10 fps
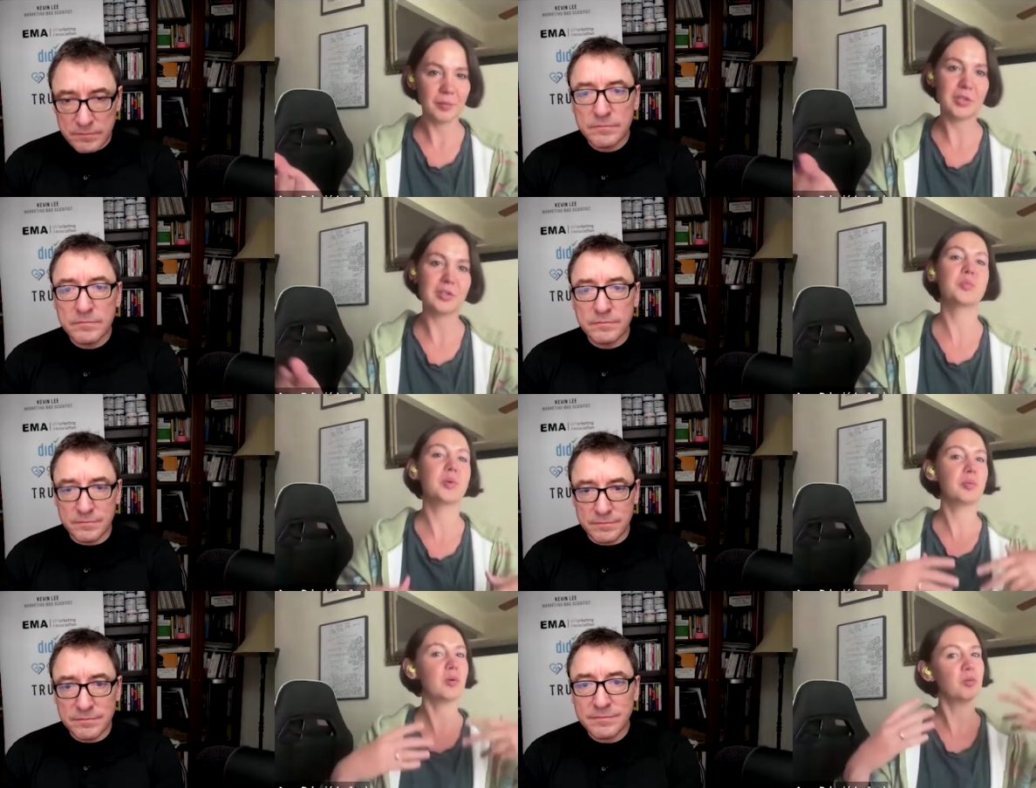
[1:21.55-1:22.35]
Speaker 1: because mm
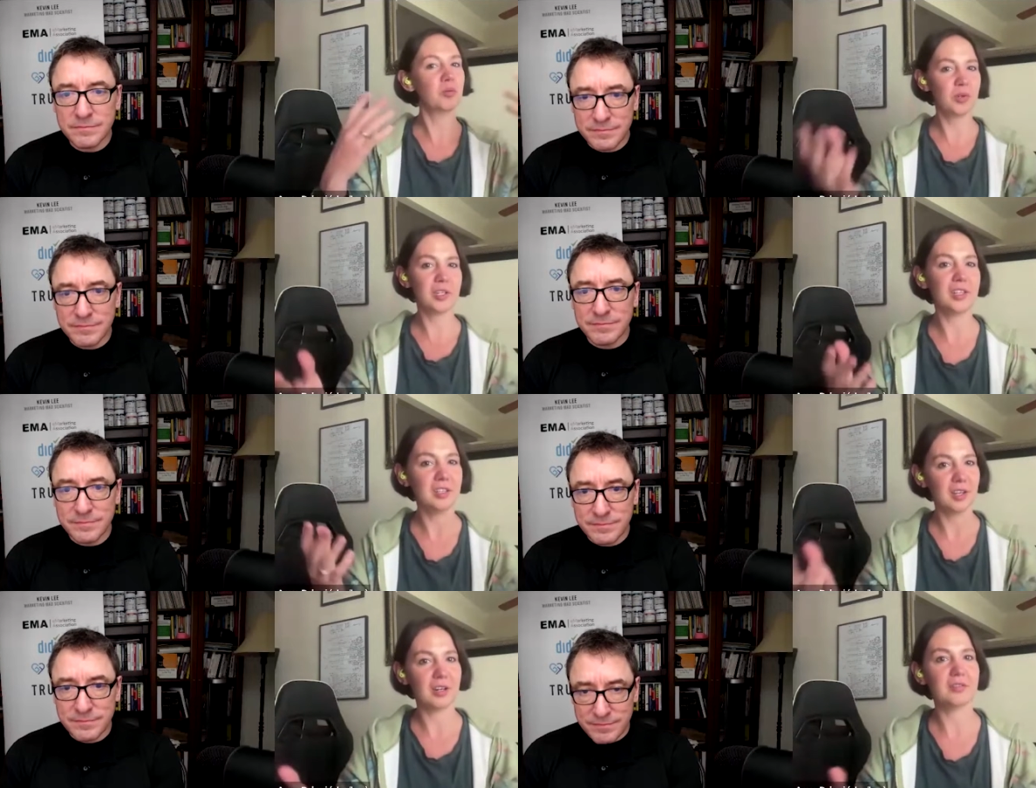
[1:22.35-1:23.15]
people
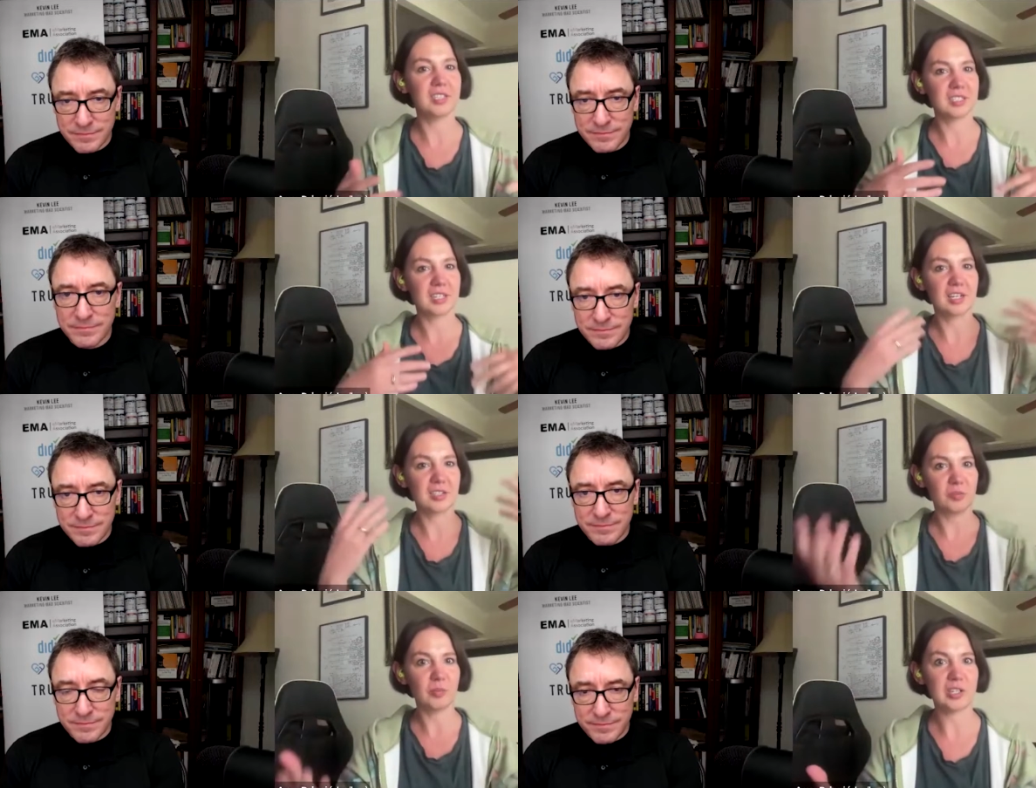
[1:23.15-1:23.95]
really love these
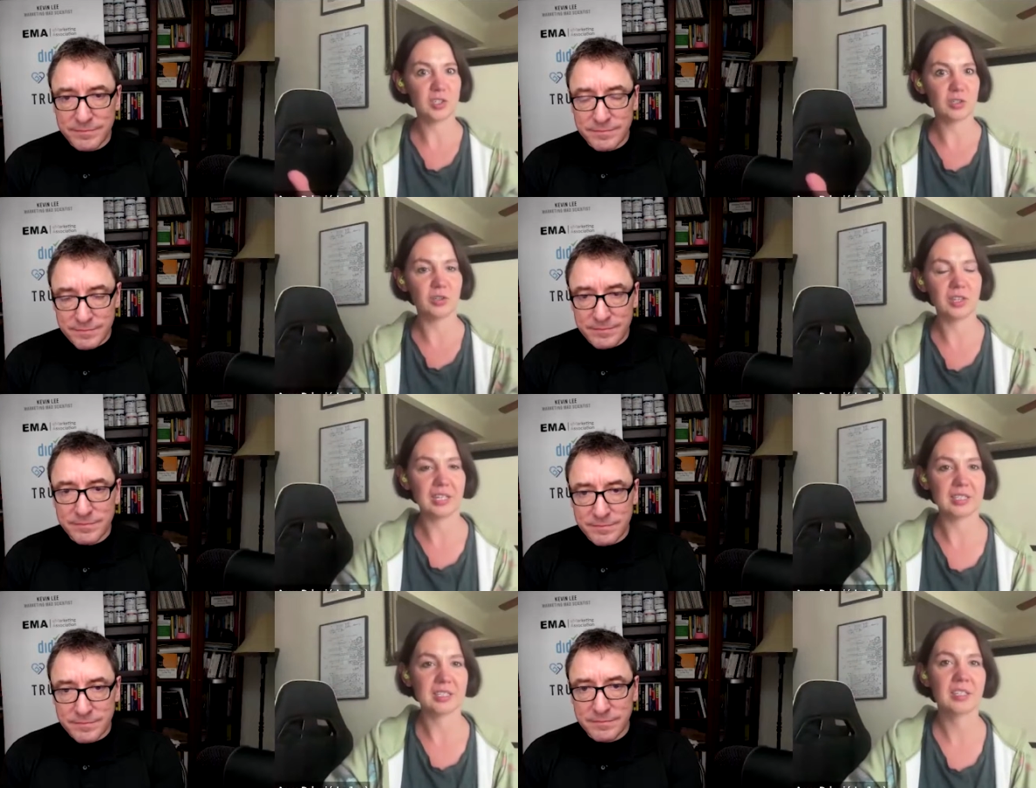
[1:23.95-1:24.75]
kinds of magical
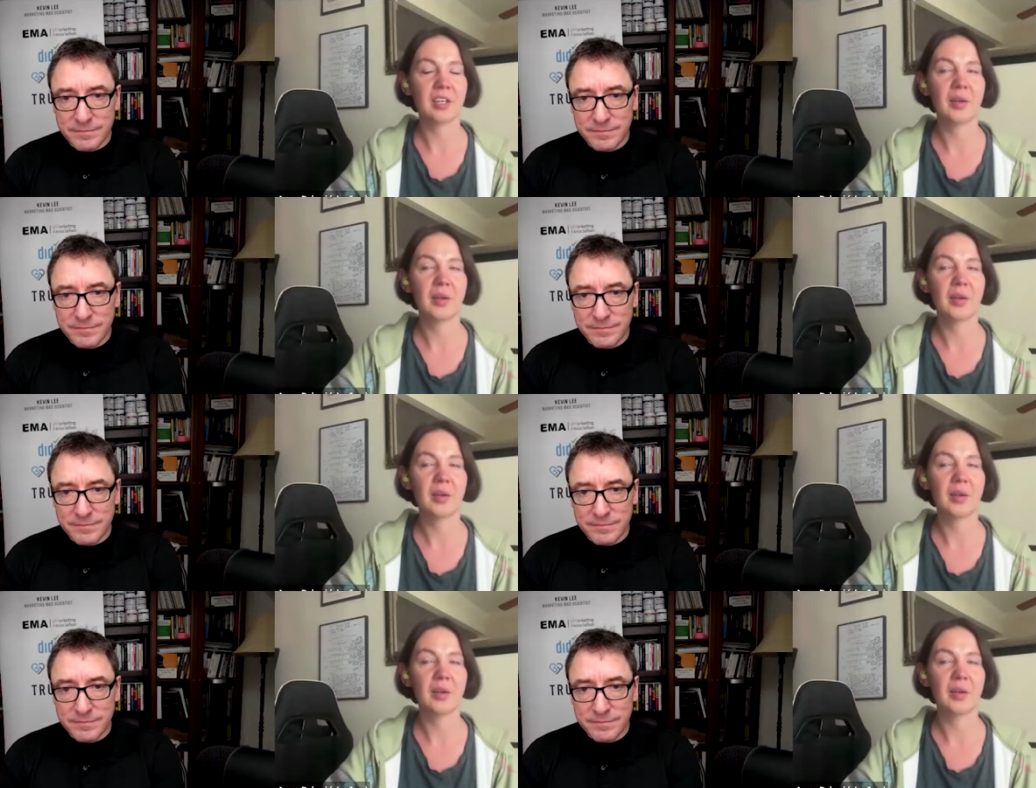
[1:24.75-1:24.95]
things